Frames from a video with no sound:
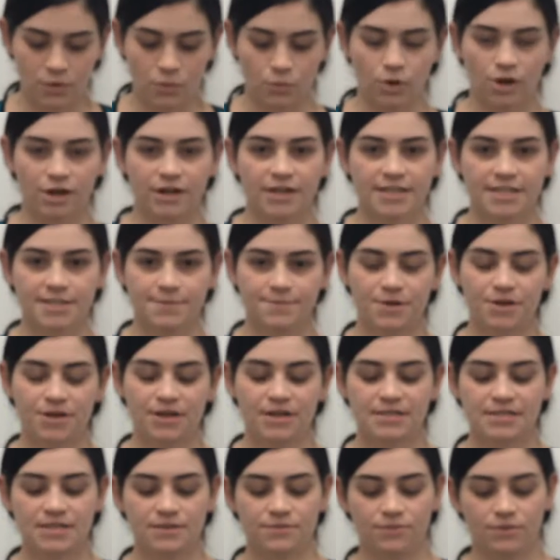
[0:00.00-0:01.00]
Work
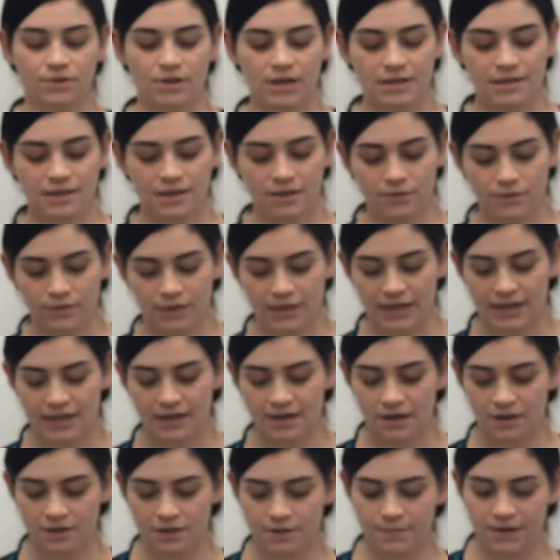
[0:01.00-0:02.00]
experience in the related
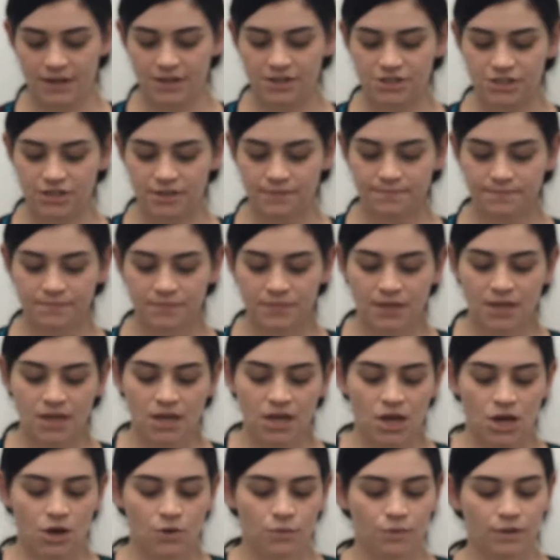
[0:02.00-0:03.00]
occupation.
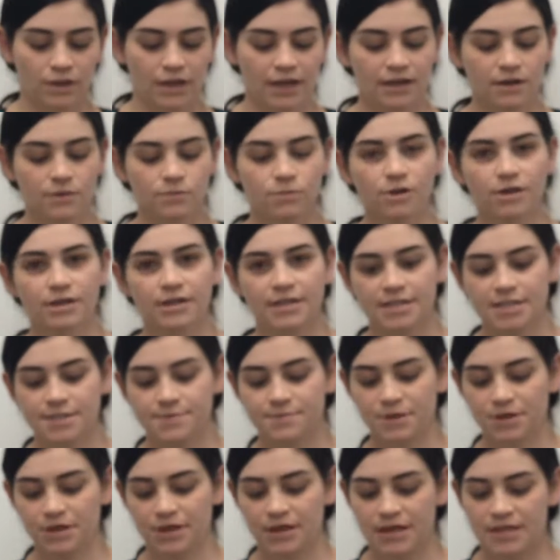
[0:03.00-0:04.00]
Related work
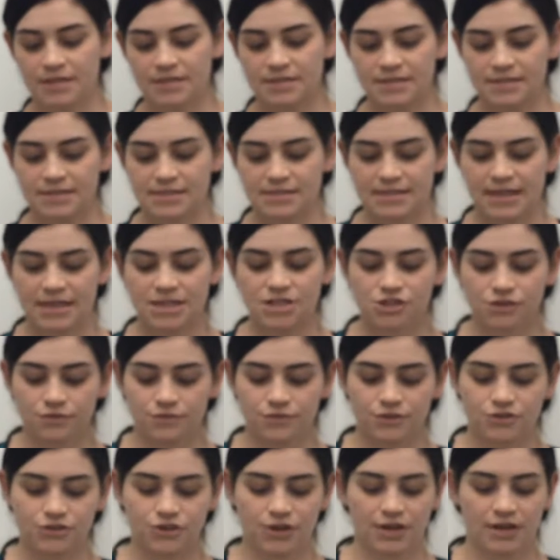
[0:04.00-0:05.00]
experience is essential
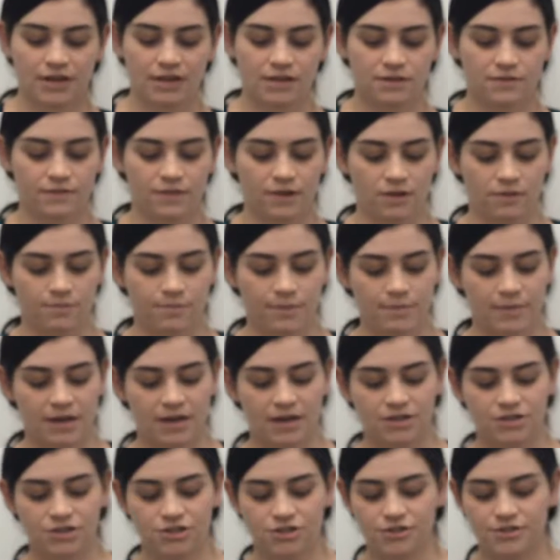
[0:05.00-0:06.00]
for training and development
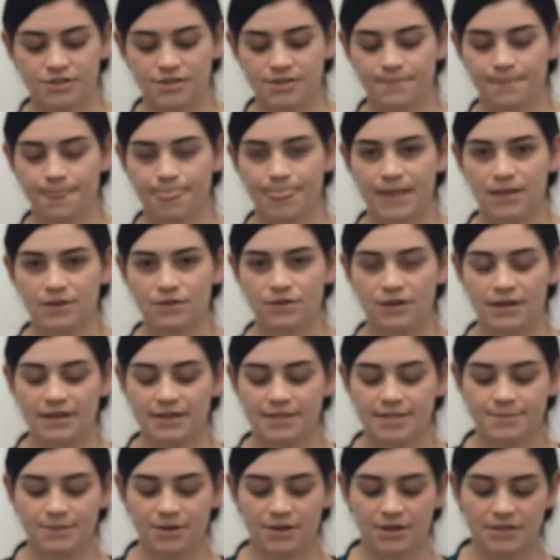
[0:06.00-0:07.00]
managers. You need
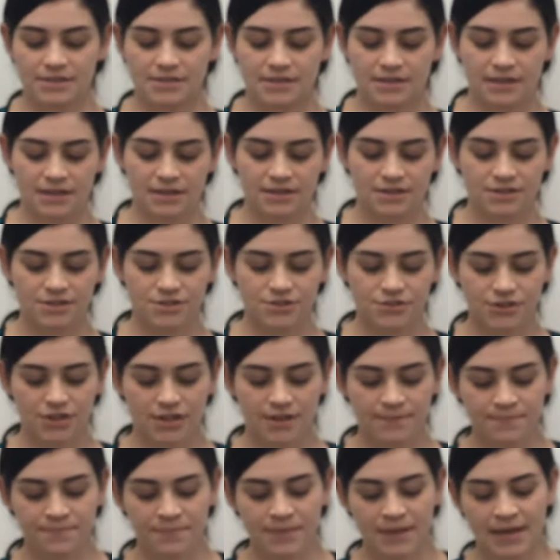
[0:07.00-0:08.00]
experience in the
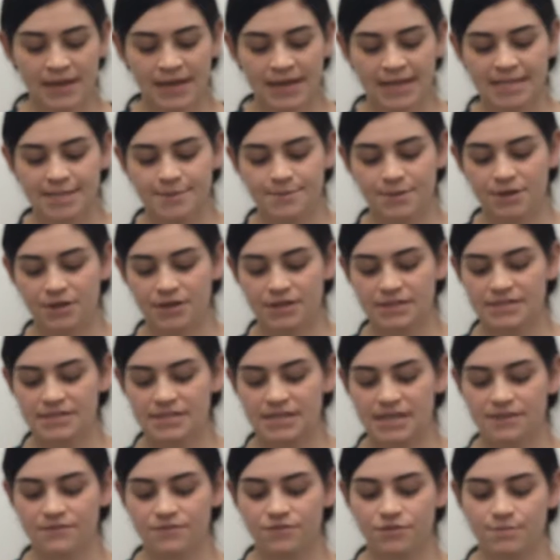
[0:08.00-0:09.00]
industry, experience in
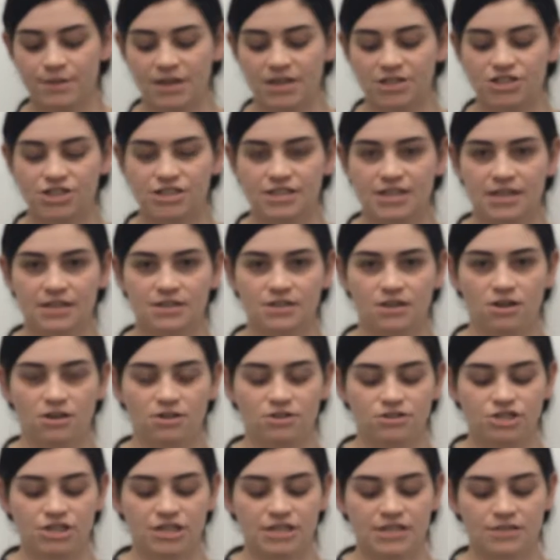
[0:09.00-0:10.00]
information
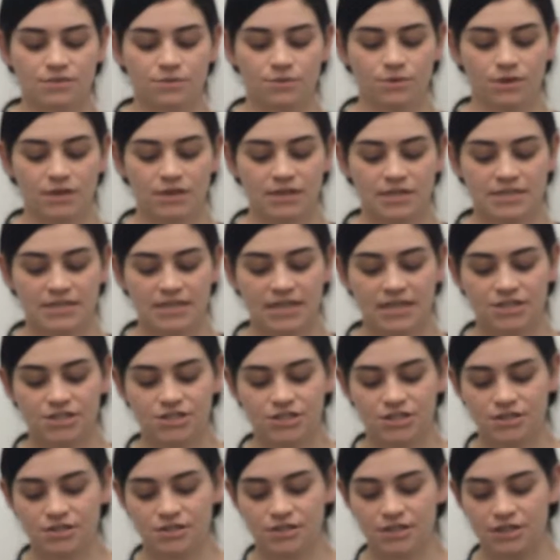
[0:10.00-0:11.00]
technology as
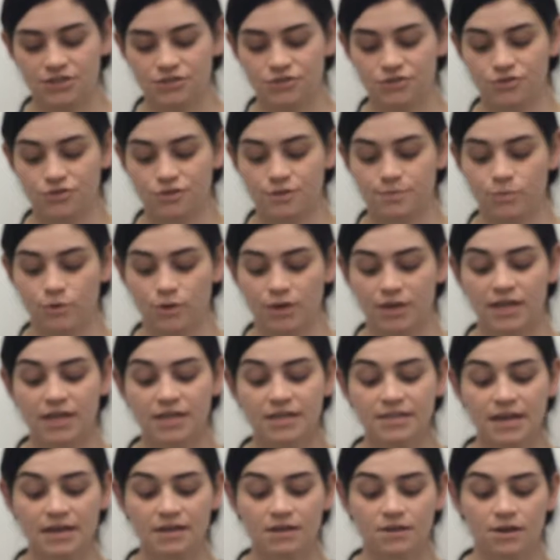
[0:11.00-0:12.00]
organizations introduce more
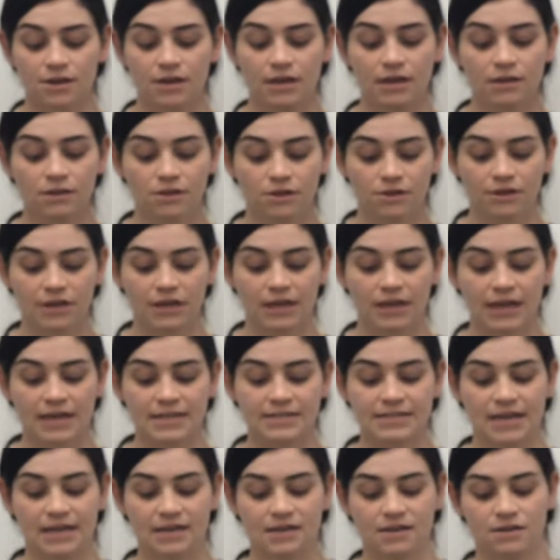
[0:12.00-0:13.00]
e-learning
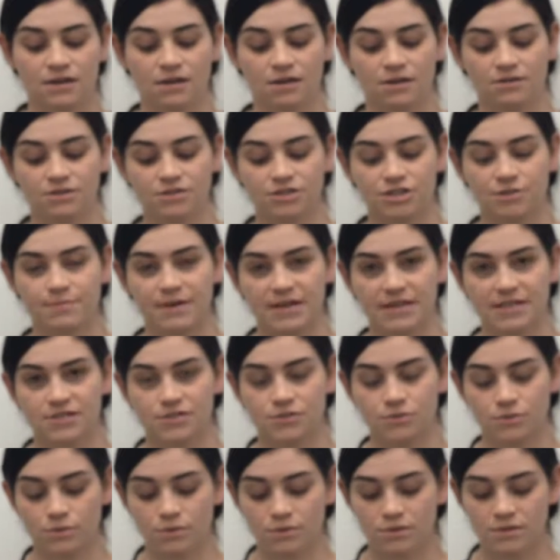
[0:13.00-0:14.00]
and technology-based
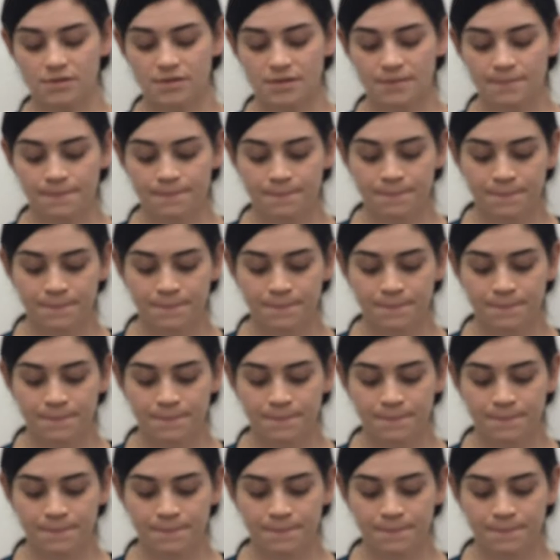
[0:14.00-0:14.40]
tools.